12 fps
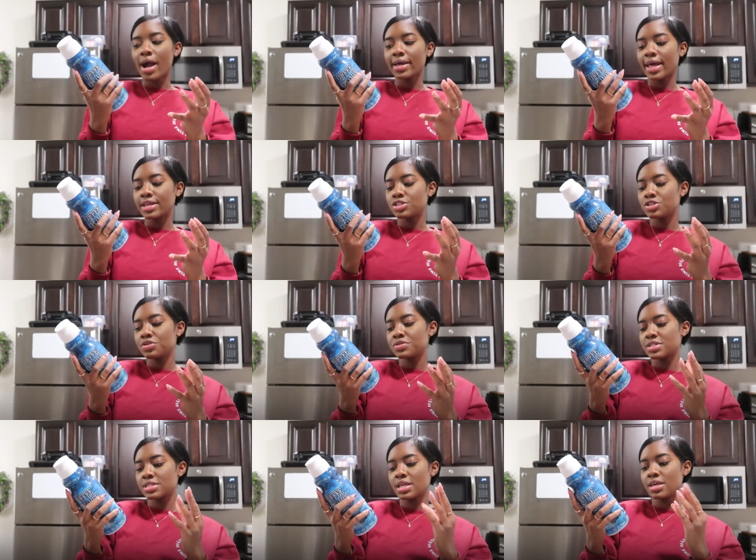I like to
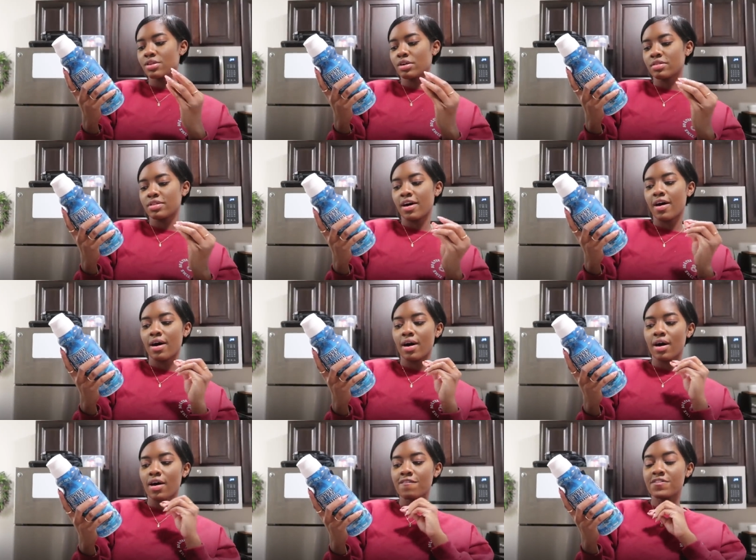use is either
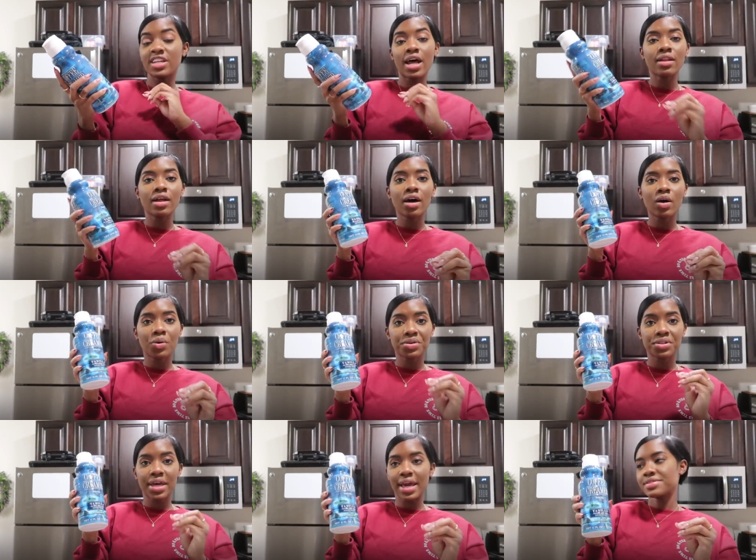the vanilla or
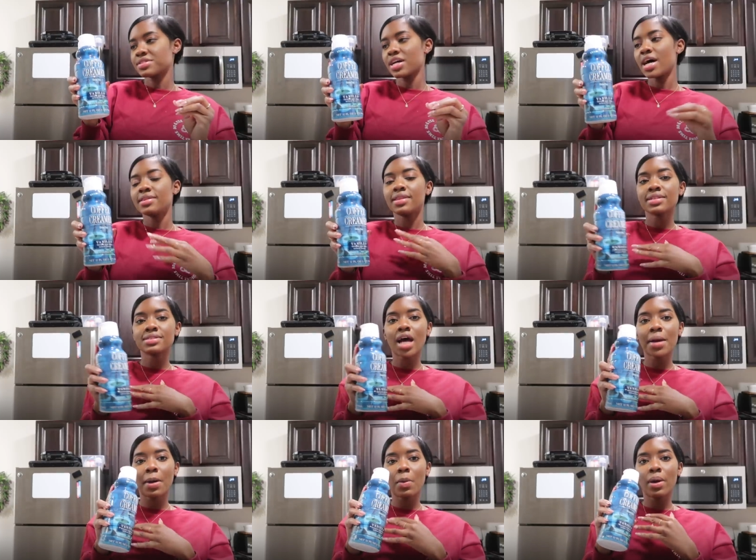the hazelnut. This
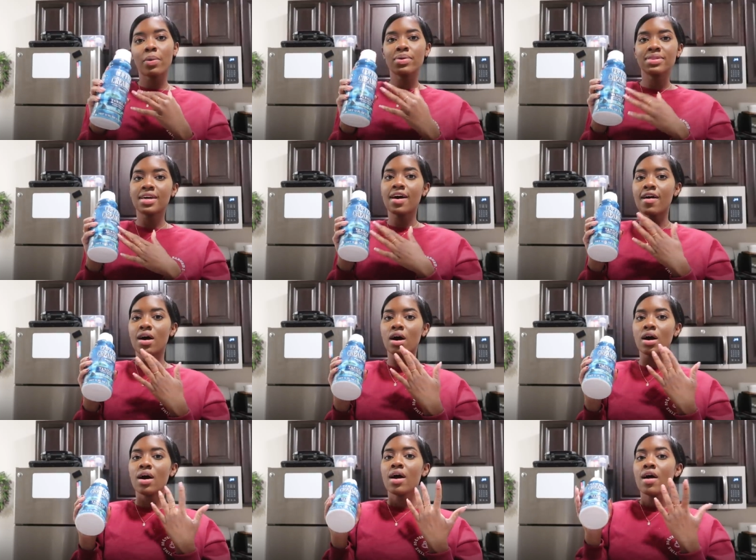time I went with
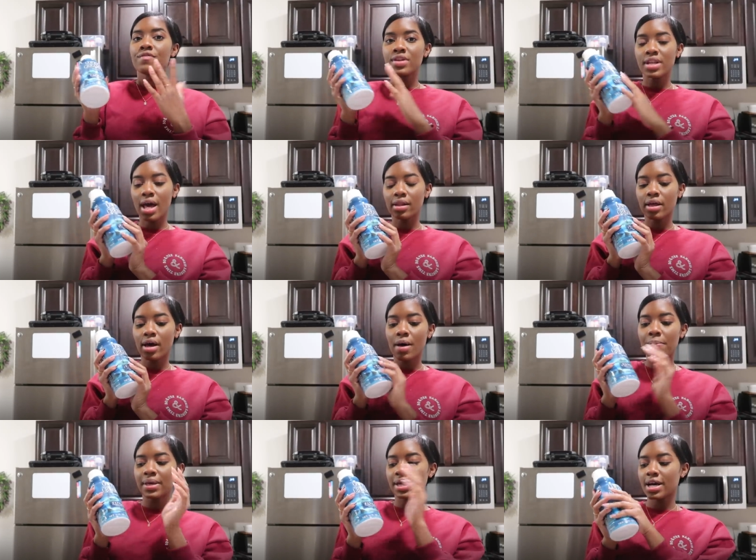the
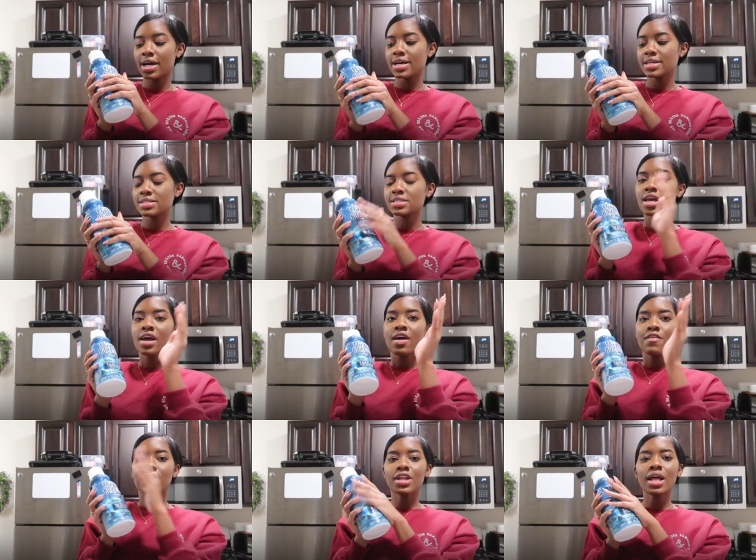vanilla because
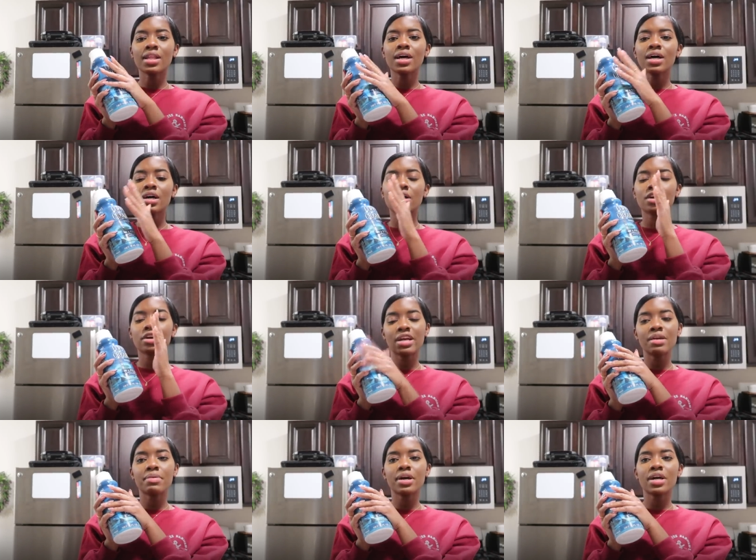vanilla
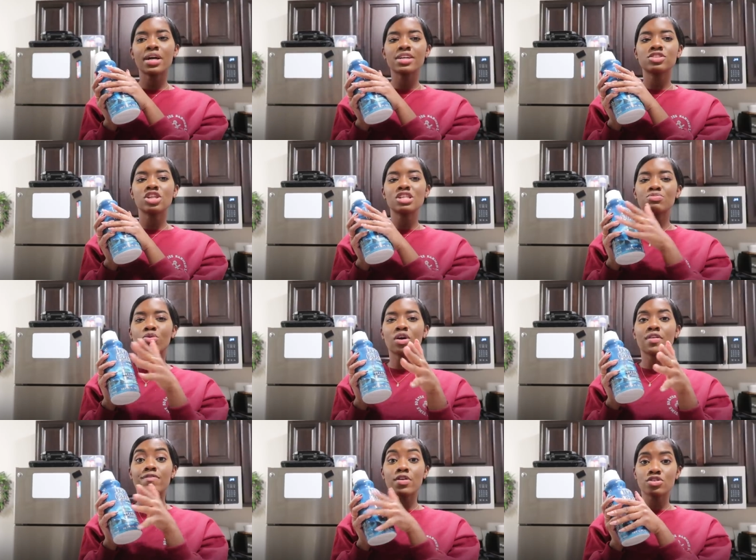creamer is just
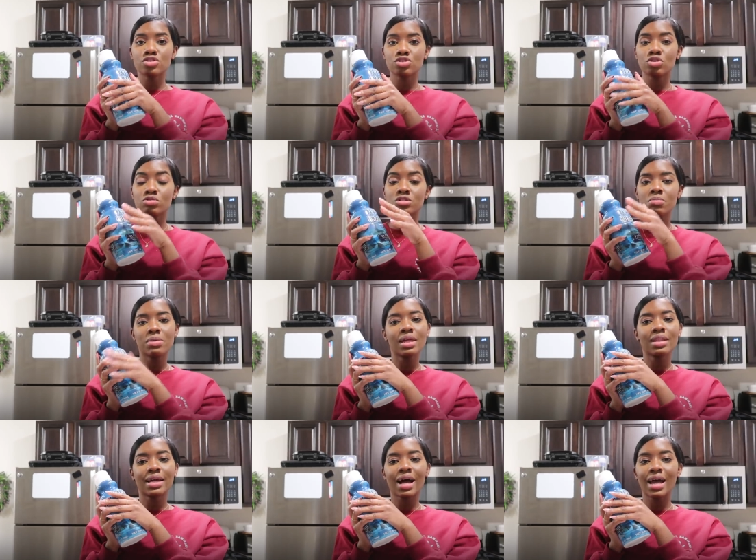more versatile to me.
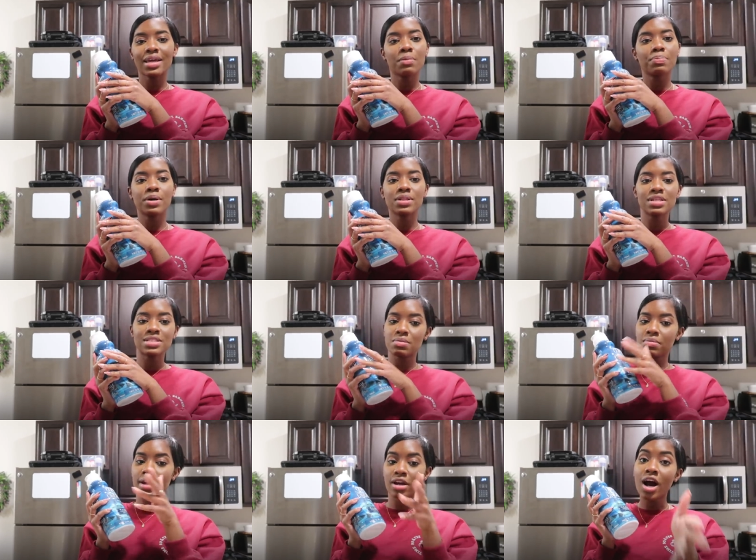Like, I can put this
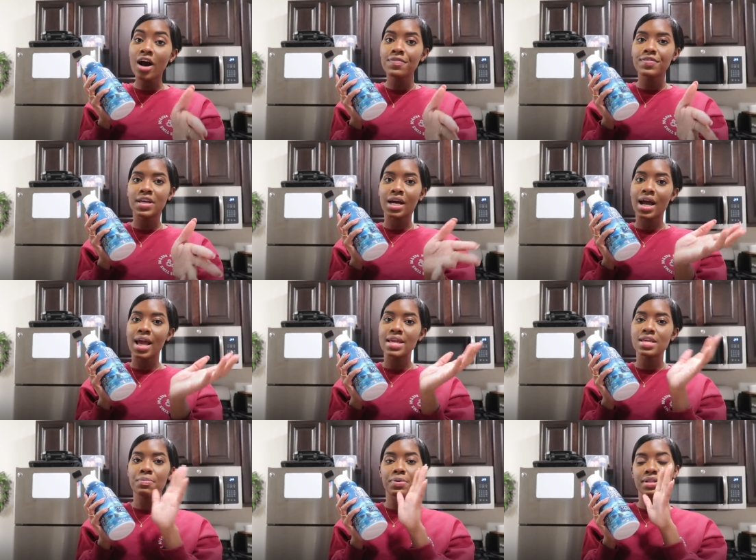in my coffee,
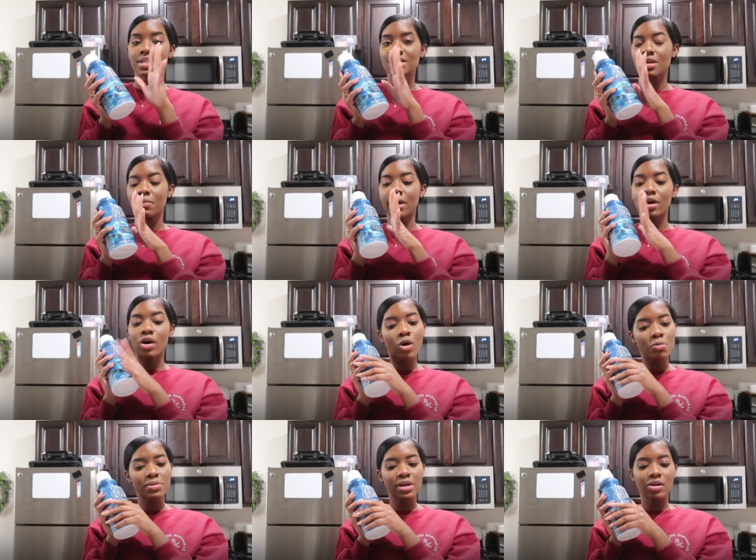I can put this in my
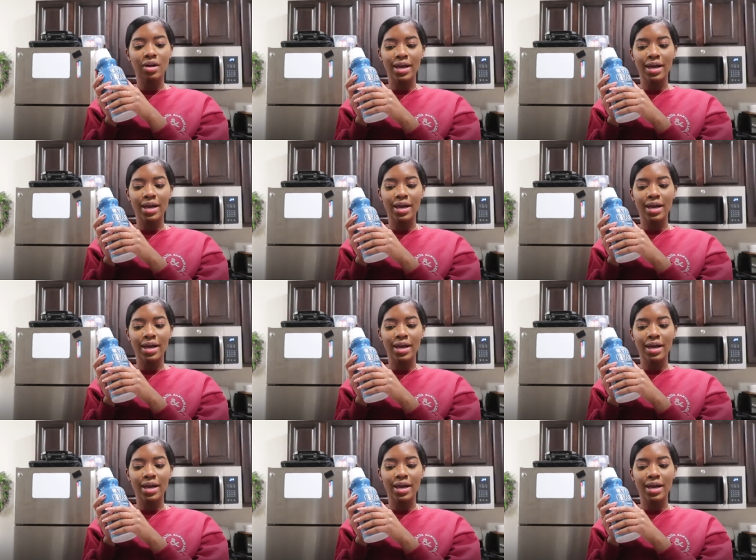oatmeal,